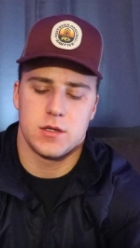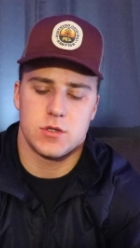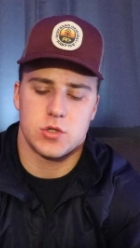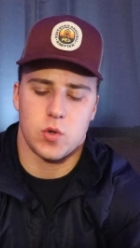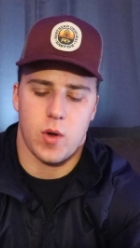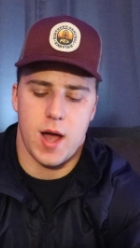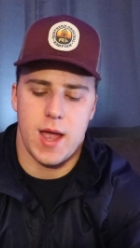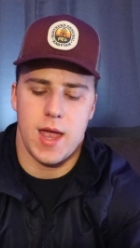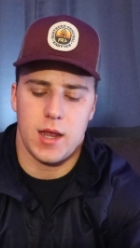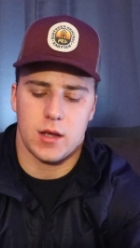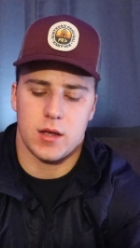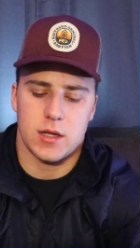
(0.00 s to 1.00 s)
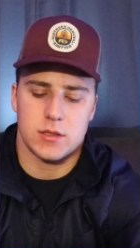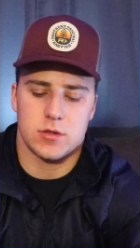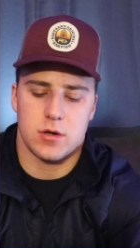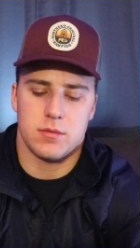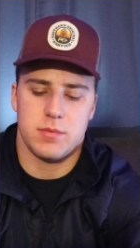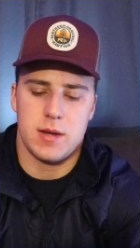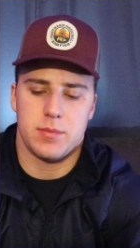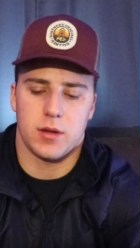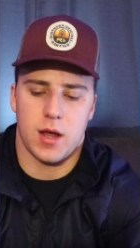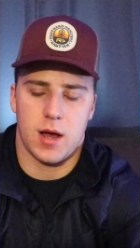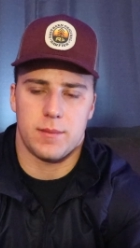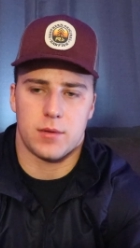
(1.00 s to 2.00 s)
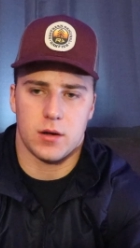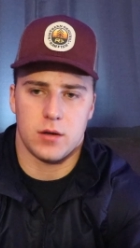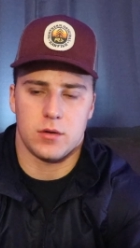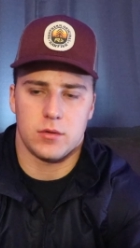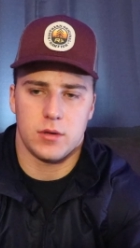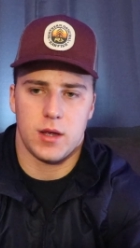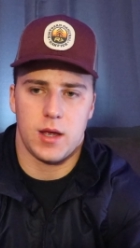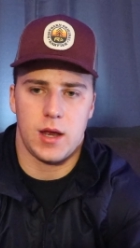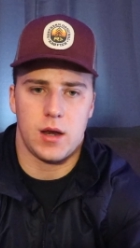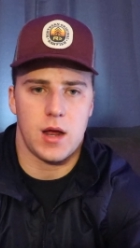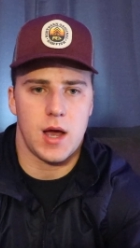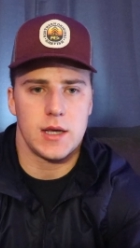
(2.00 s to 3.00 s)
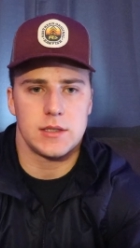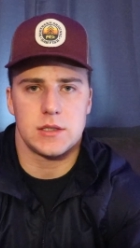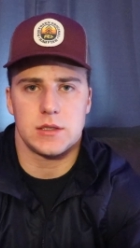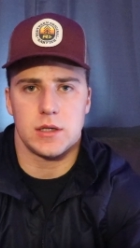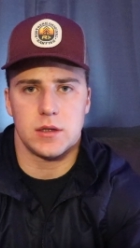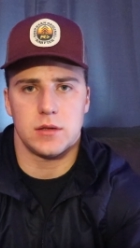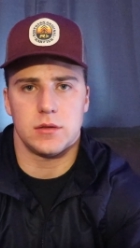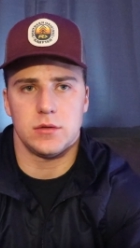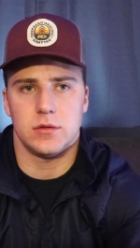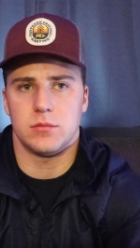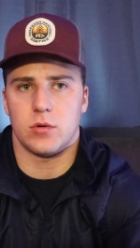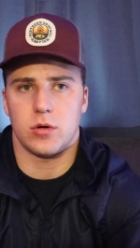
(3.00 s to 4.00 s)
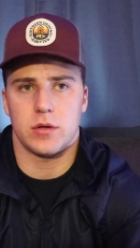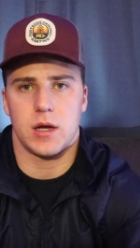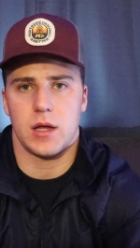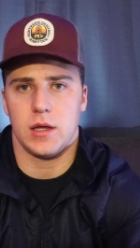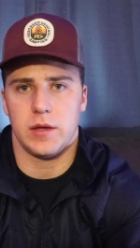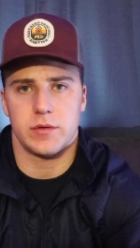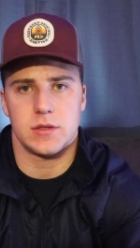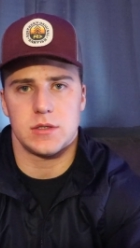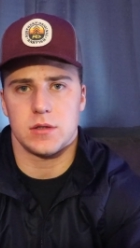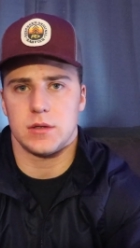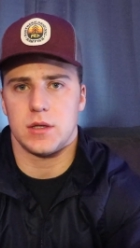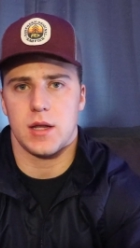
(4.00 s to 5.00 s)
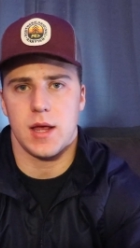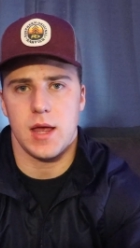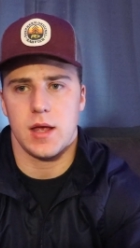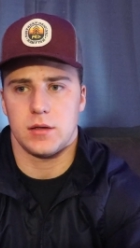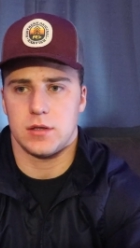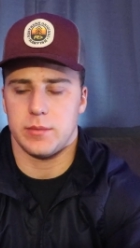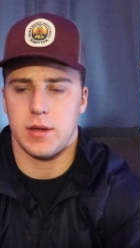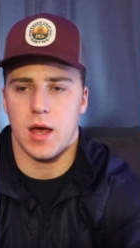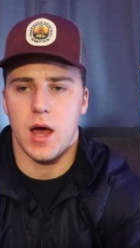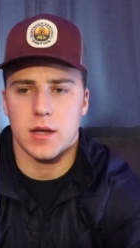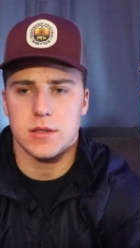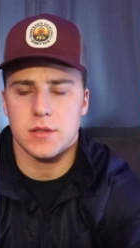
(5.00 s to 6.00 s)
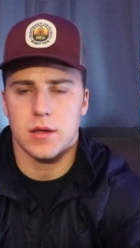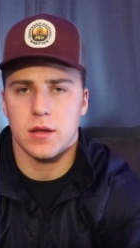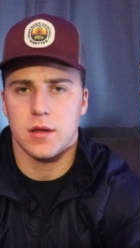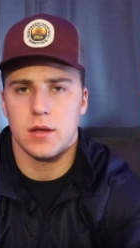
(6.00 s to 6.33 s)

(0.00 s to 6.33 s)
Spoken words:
So I had to cut certain people out, bro. And I still do more than I even should today, to be honest.